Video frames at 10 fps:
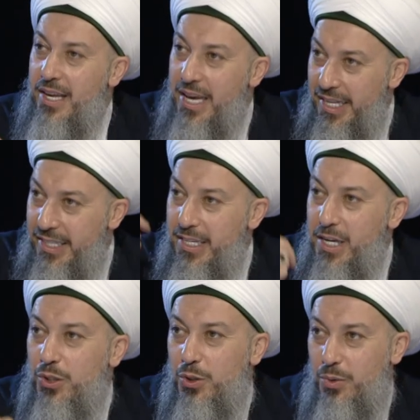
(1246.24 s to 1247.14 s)
it
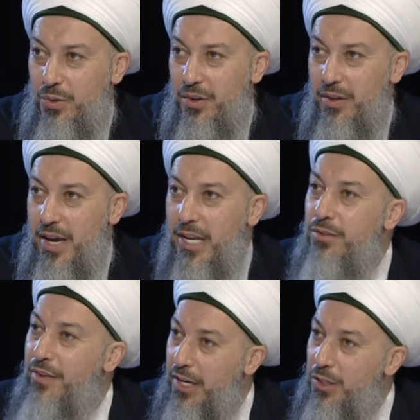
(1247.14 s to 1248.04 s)
seeks you. And it
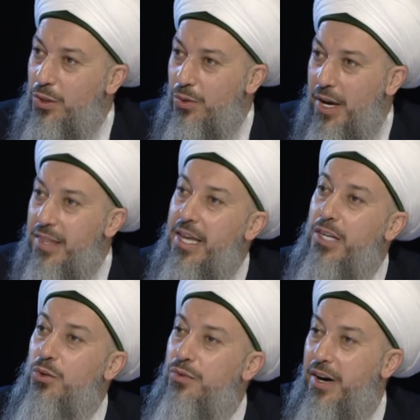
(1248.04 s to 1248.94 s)
finds you, and then
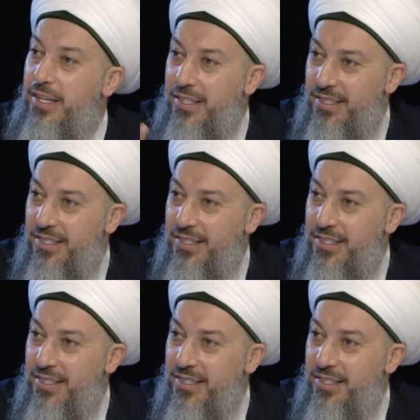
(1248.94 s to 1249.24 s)
you find it.